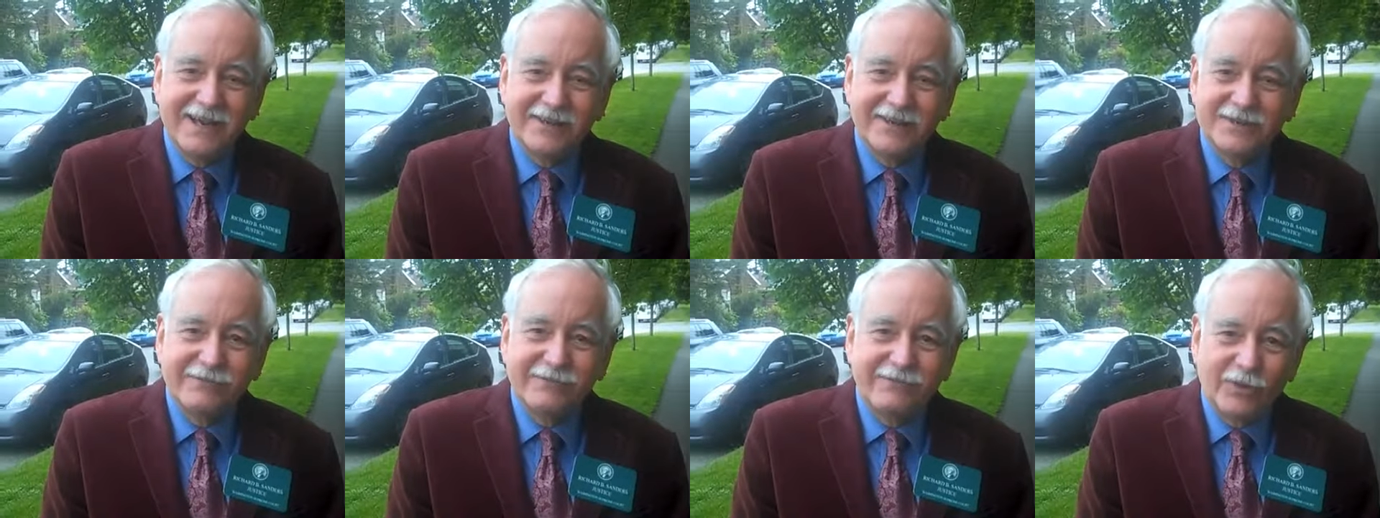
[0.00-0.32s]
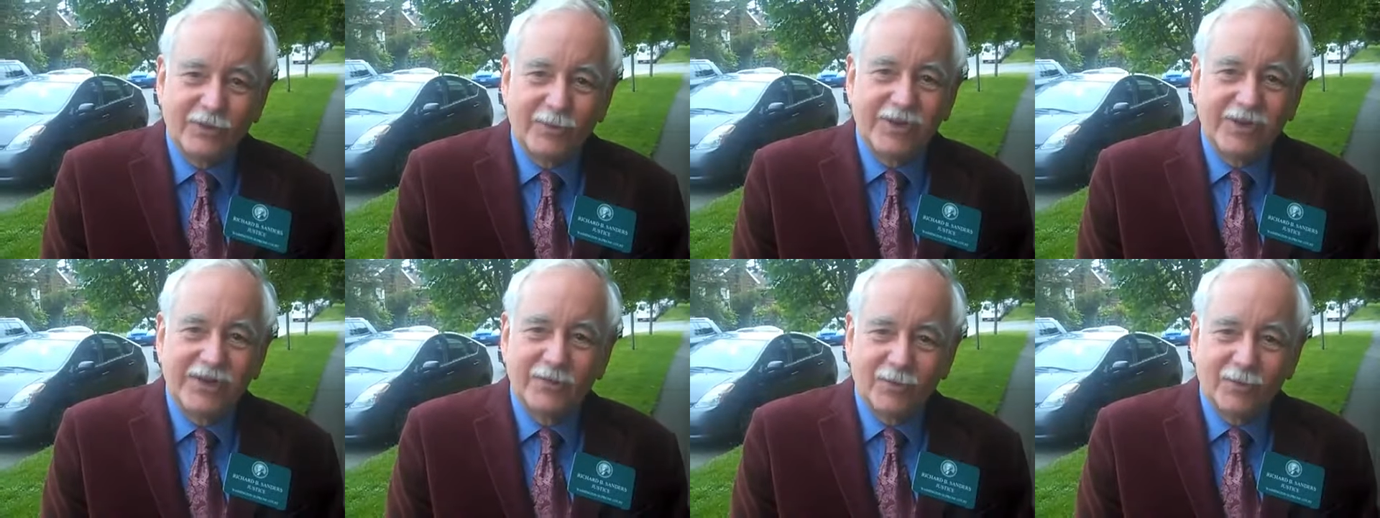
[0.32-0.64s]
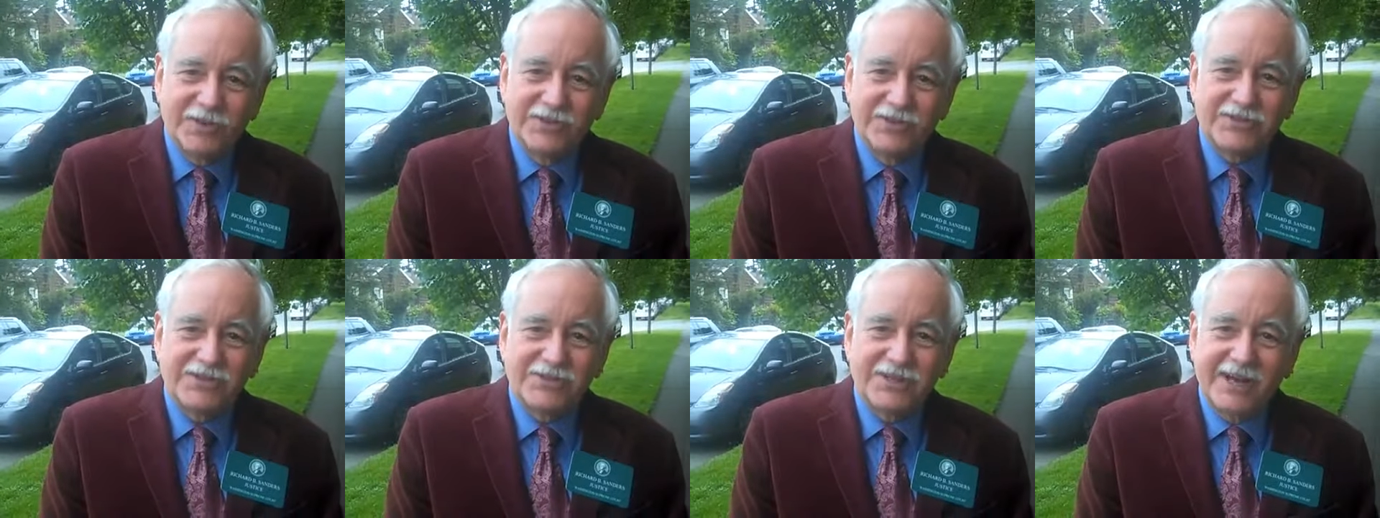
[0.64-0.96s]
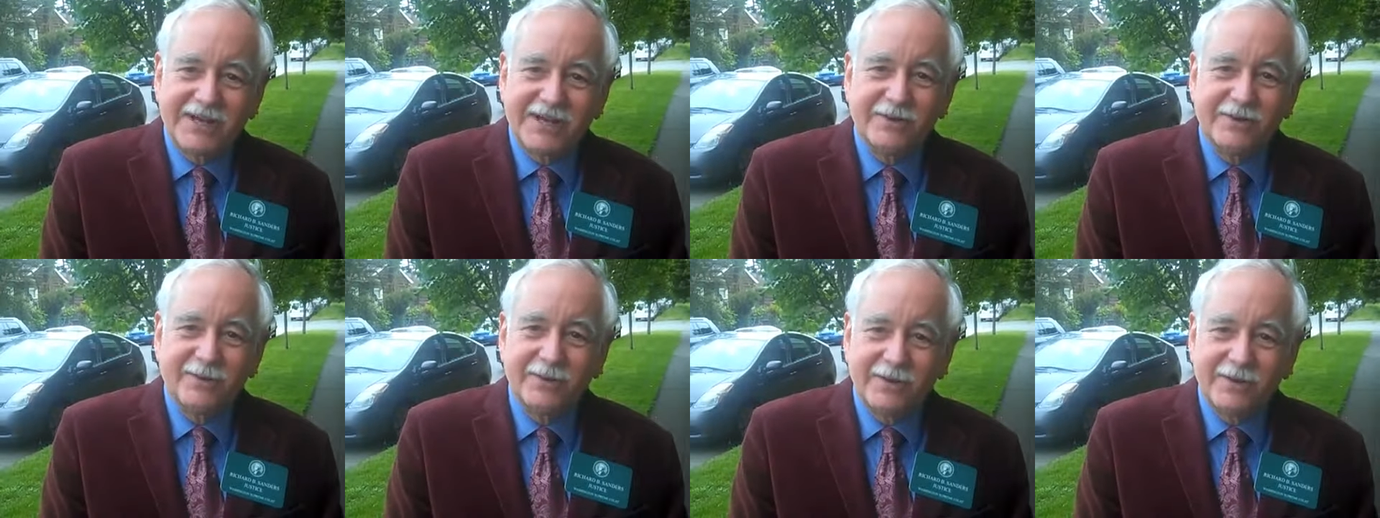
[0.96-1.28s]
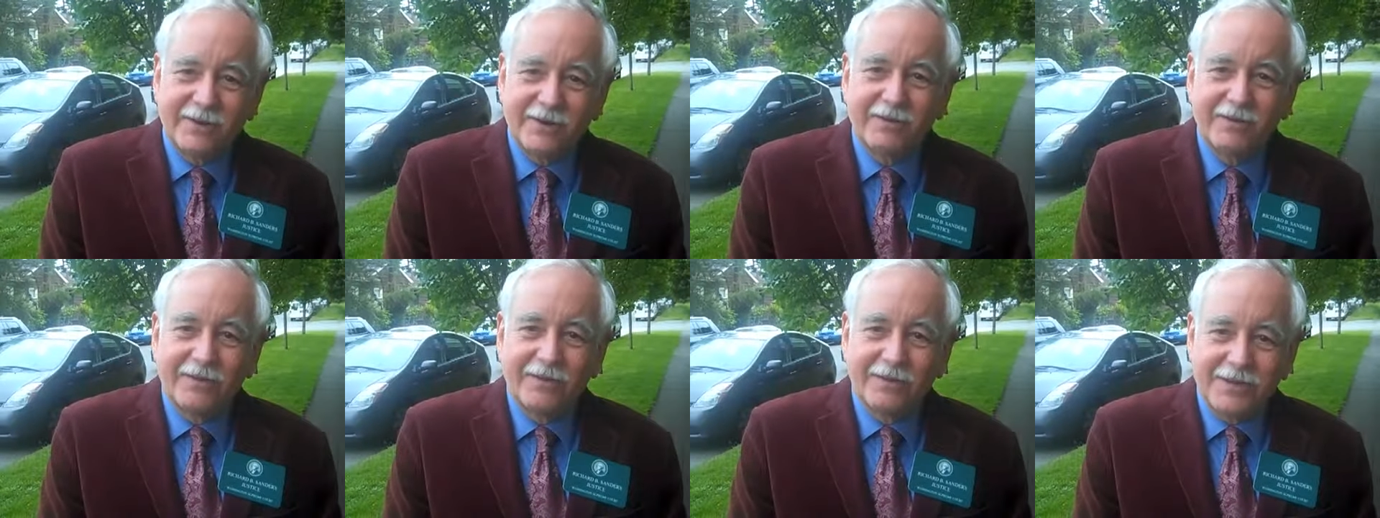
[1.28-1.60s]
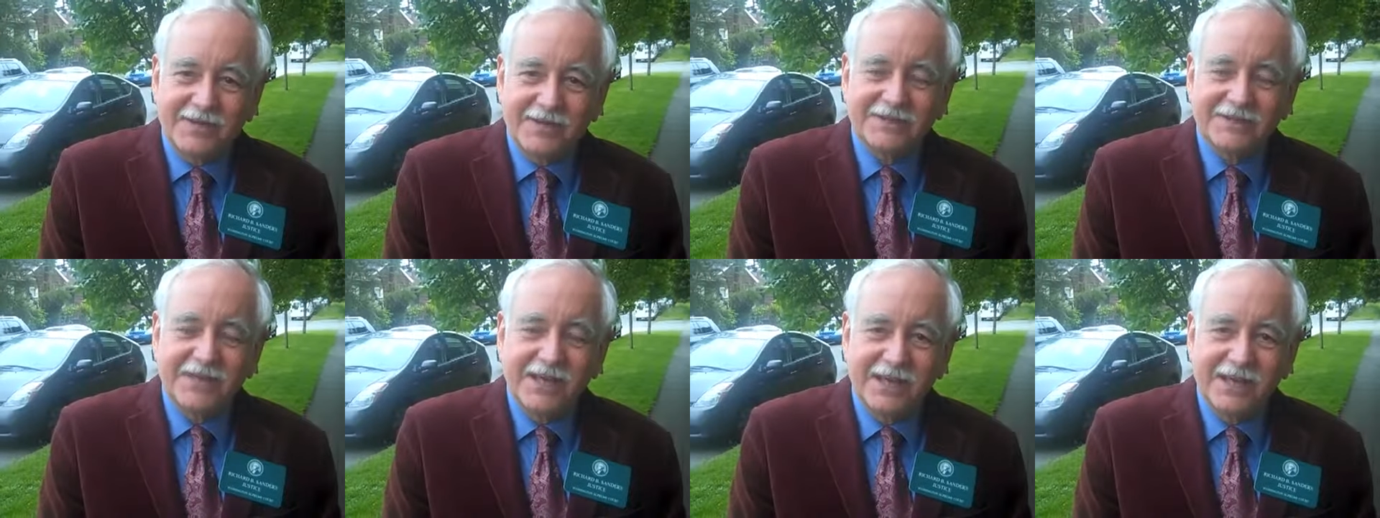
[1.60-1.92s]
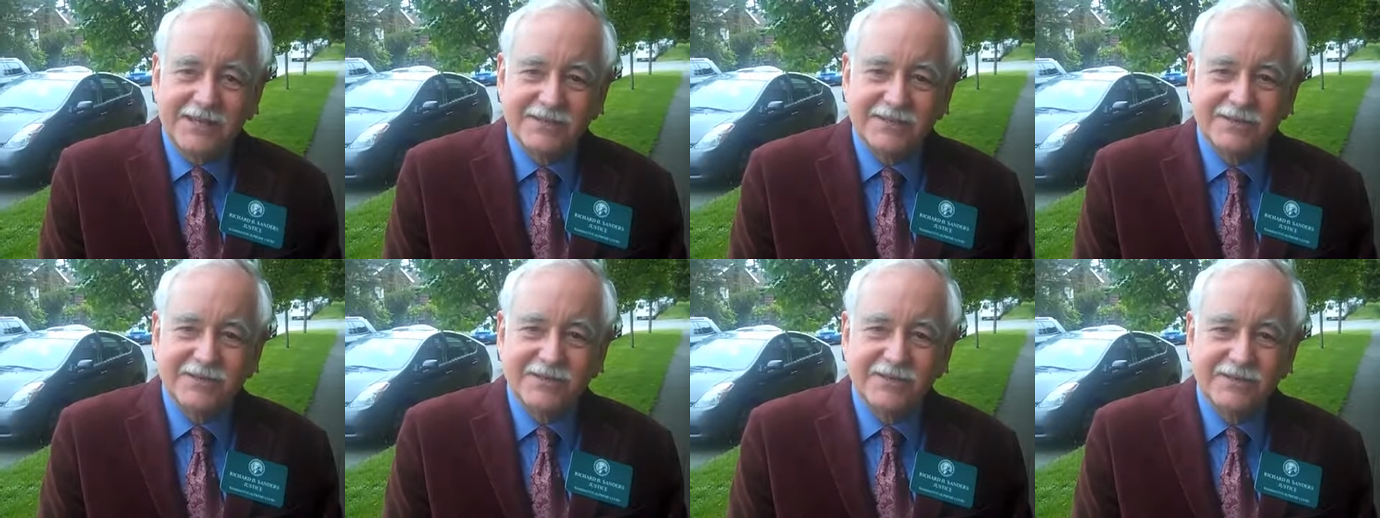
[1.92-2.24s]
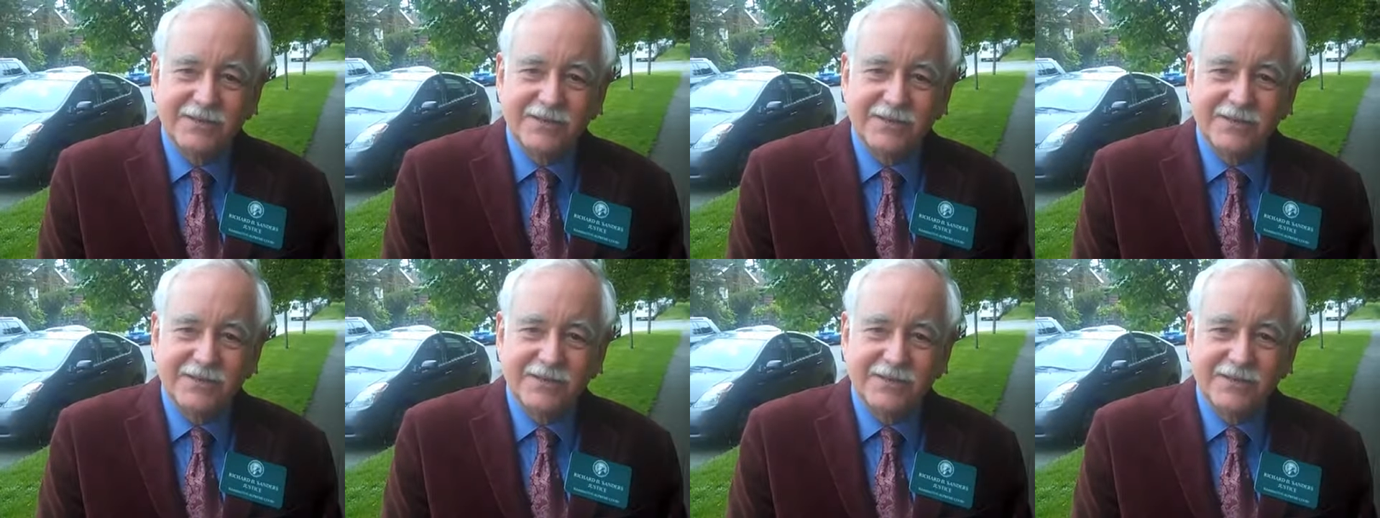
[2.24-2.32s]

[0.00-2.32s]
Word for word: to vote on one side or another of these cases.